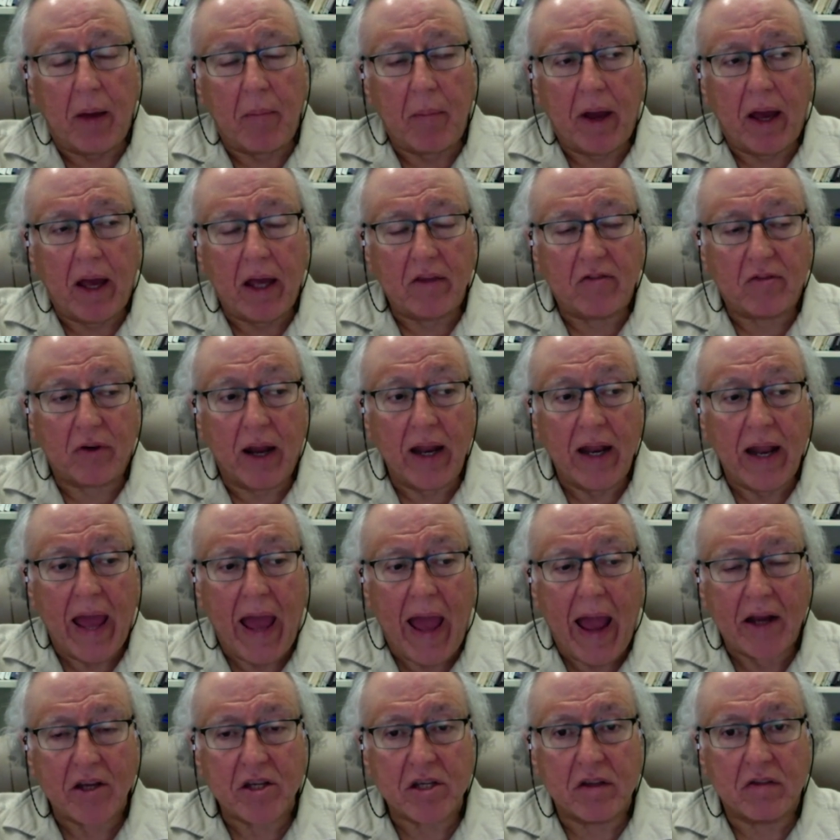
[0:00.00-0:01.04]
Israeli
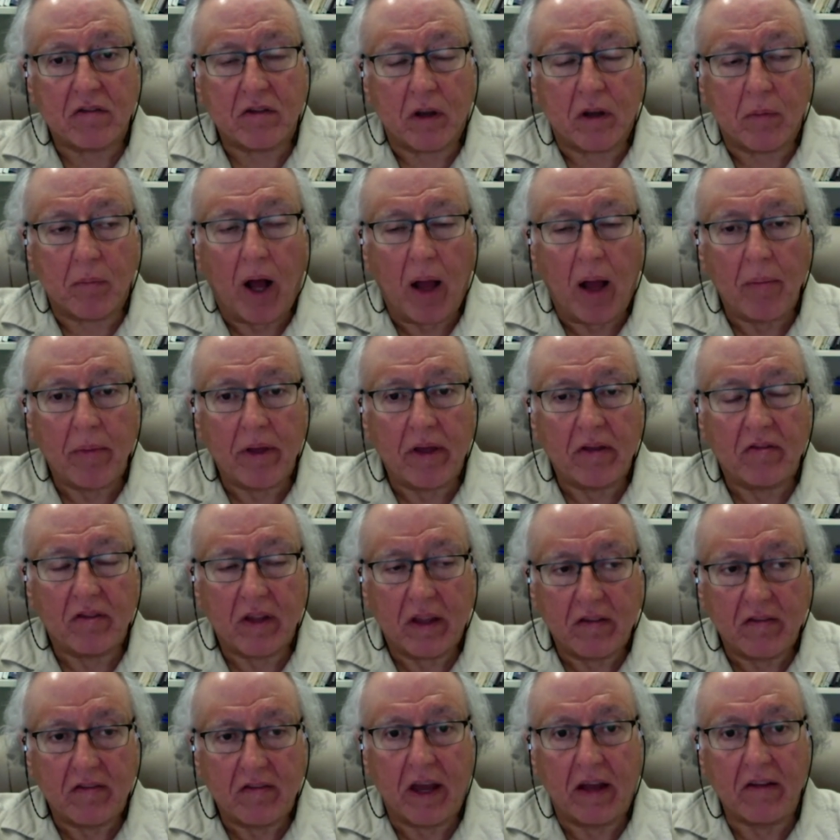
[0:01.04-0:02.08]
actions and bombings
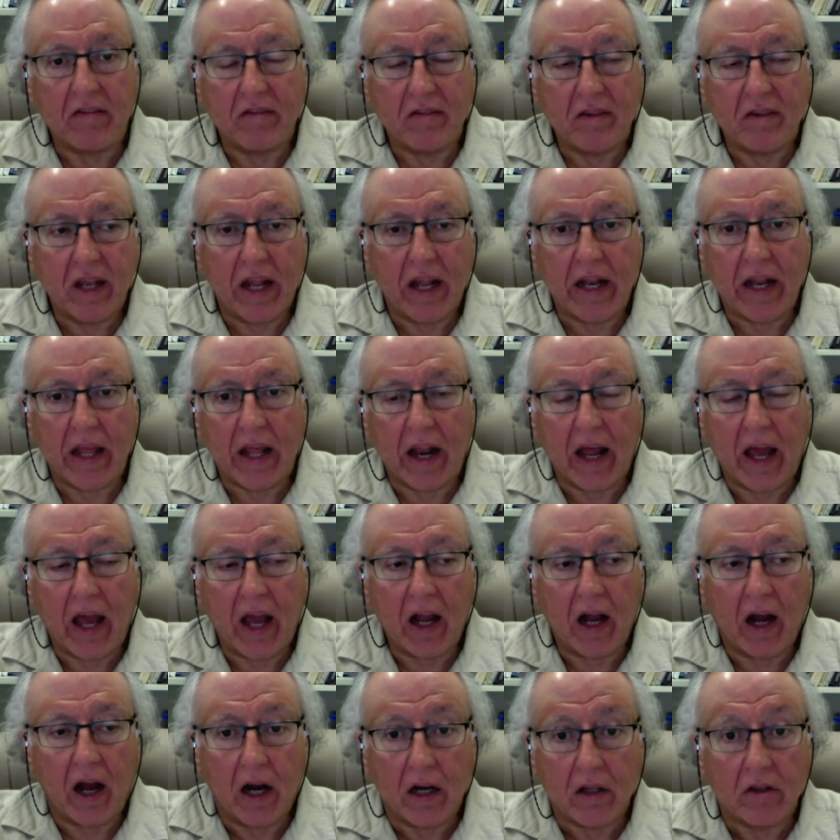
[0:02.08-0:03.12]
inside Syria and Iraq
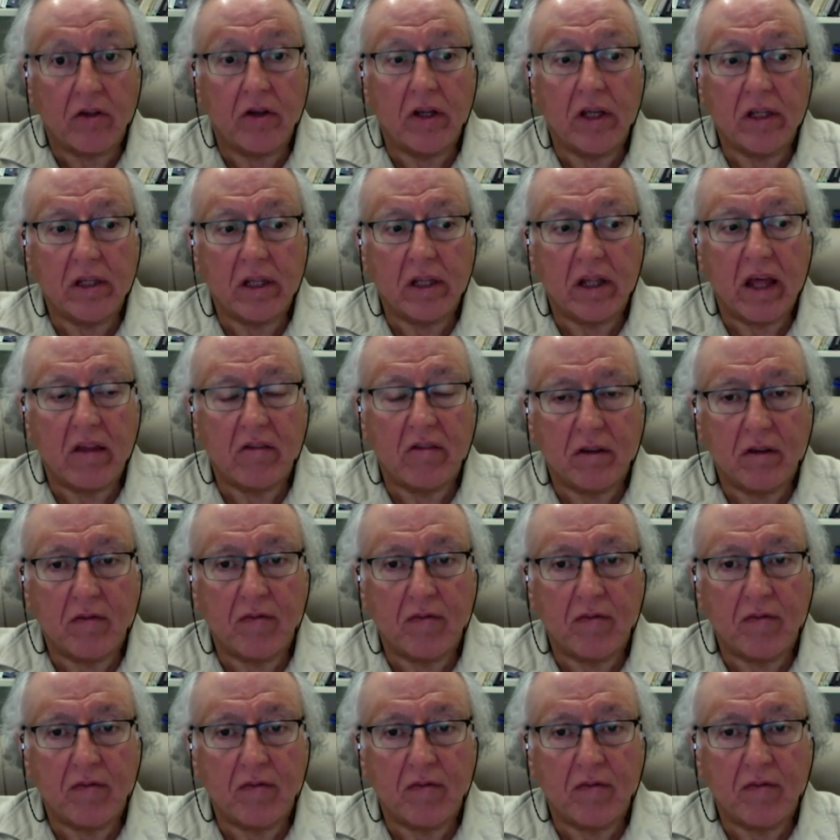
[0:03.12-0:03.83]
are treated as if